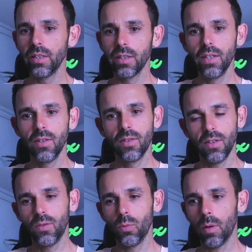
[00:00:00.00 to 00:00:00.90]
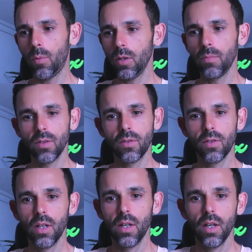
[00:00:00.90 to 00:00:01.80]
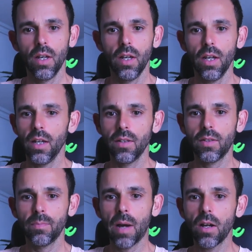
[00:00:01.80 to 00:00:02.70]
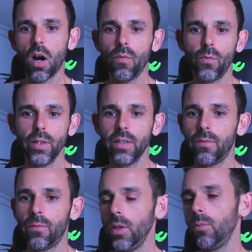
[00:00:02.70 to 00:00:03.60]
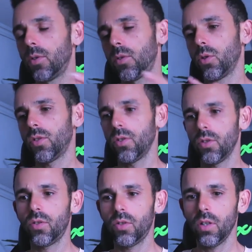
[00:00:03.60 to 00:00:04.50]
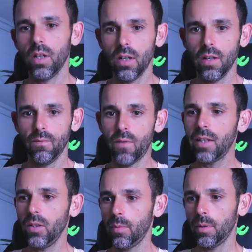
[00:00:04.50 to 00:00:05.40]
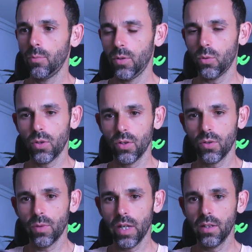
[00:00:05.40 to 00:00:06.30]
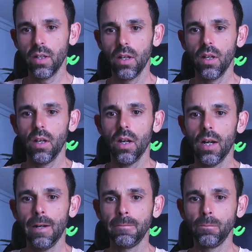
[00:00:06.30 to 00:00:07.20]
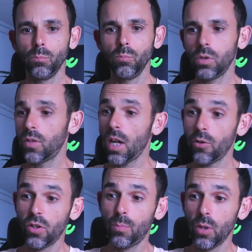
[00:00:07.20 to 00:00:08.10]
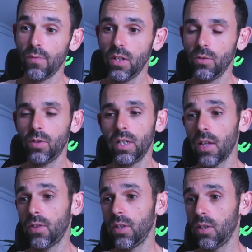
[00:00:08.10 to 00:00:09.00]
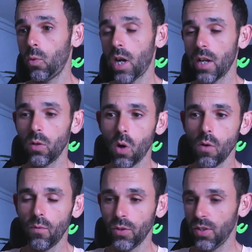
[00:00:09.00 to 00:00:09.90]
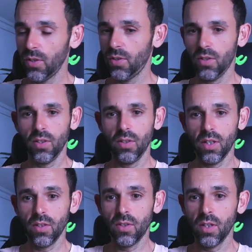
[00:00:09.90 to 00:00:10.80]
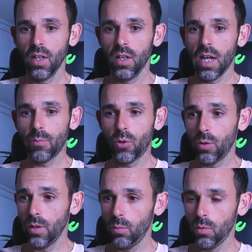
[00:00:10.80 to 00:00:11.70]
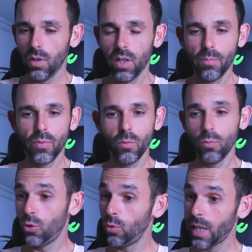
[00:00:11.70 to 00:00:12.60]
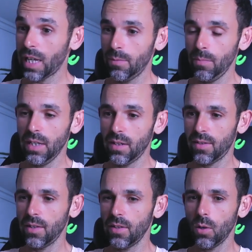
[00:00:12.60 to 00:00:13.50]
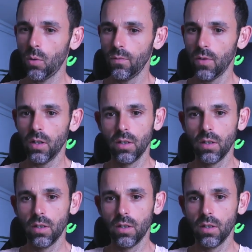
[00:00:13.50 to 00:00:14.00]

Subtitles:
leads into appointments is by offering free resources, valuable resources, right? You can say, I just put a video together where I go over this, this, and this. I'm sure it will help you. Would you like me to send it over?